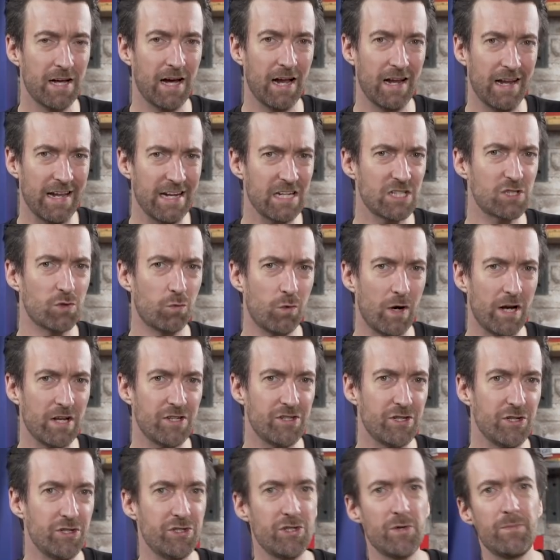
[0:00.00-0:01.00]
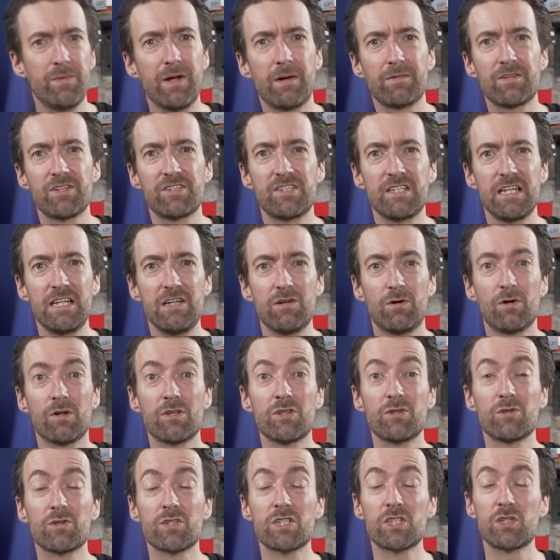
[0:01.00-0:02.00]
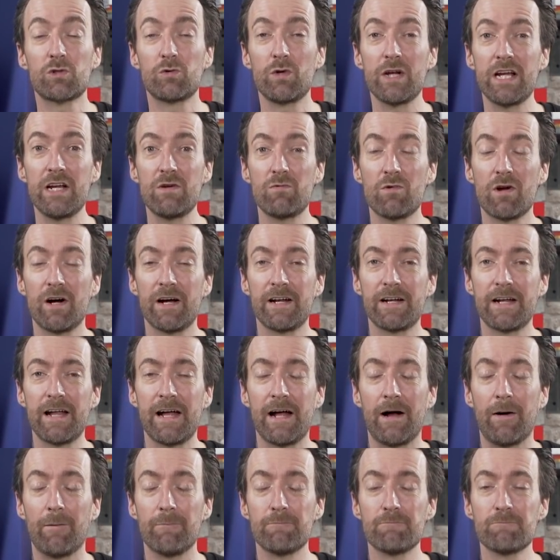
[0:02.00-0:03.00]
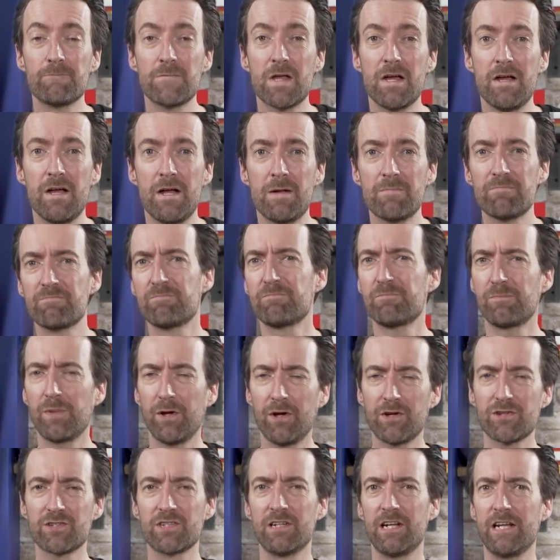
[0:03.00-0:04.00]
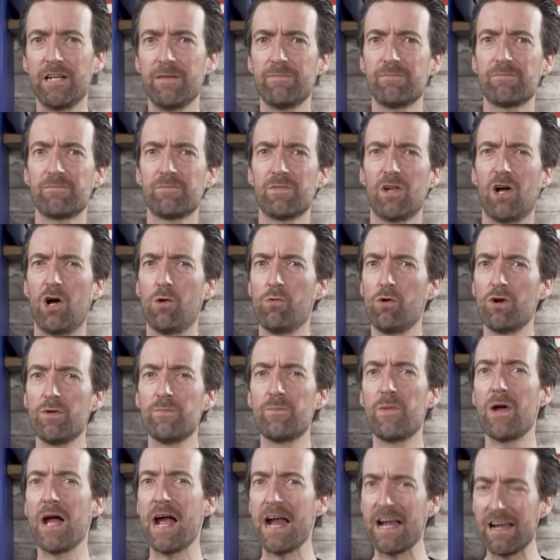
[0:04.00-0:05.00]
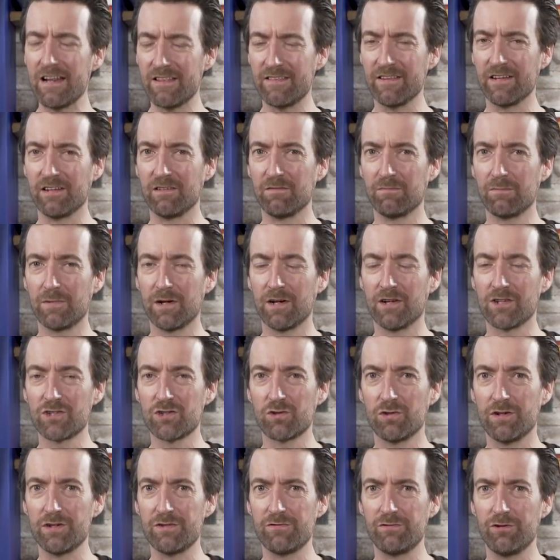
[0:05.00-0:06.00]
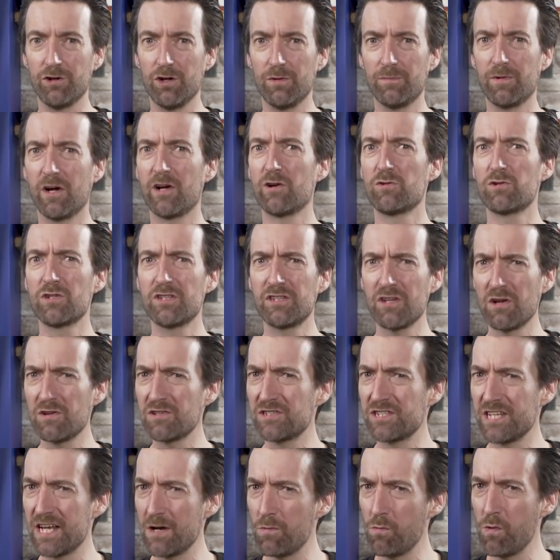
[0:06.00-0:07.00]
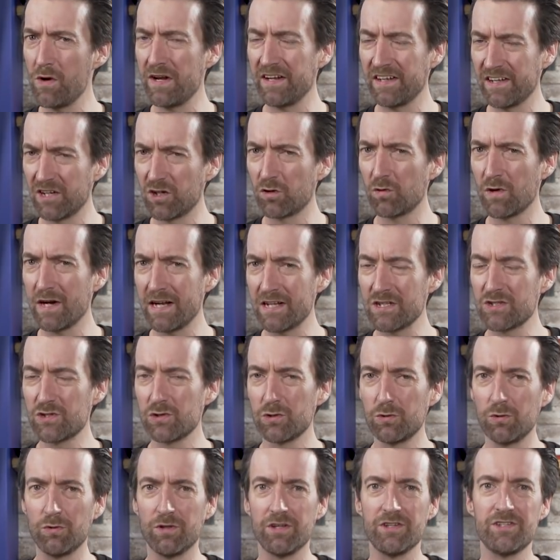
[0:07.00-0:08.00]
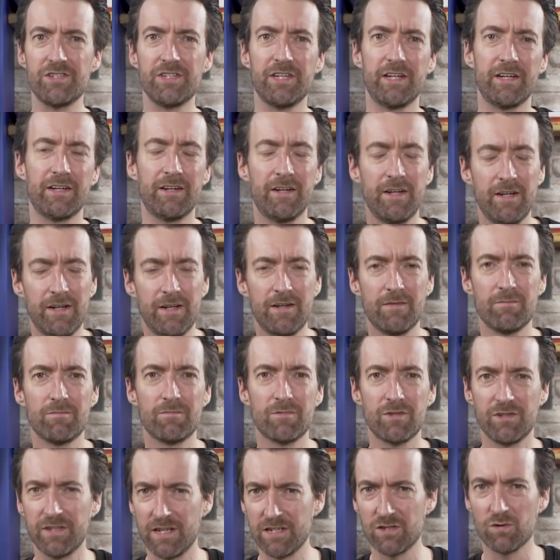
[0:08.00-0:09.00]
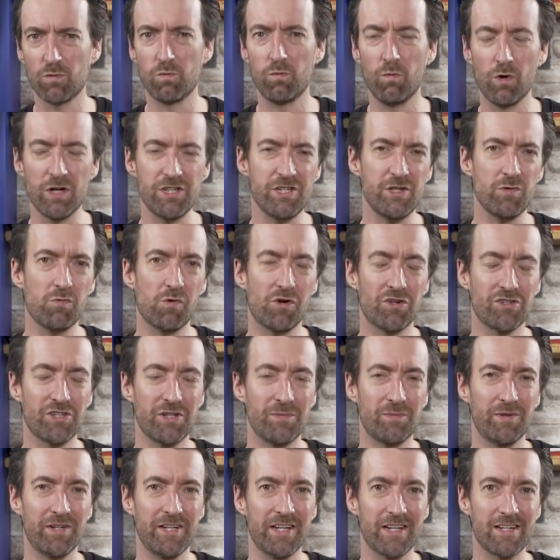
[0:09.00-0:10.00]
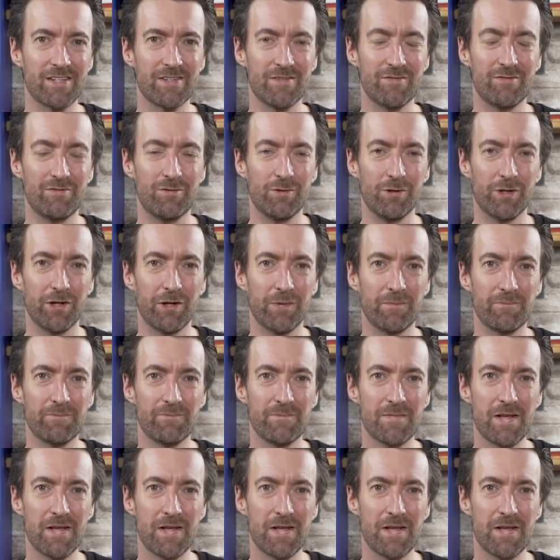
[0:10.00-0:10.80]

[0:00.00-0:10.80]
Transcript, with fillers: a link to which you should be able to see on your screen right now. Personally, I wouldn't put anything past Chris Froome, but I also don't see him winning a Grand Tour this year. So there's a wishy-washy prediction for you.